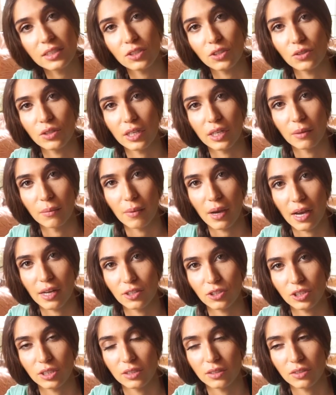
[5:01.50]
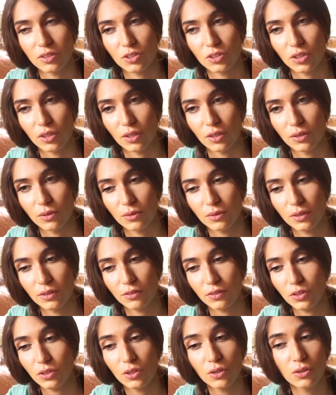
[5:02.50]
than you can imagine. So
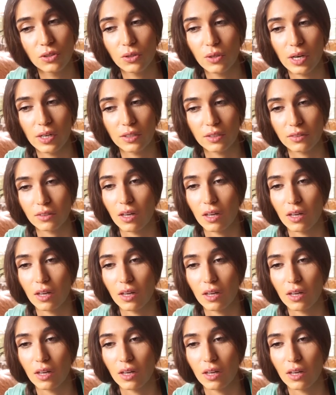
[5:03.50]
if you don't know how to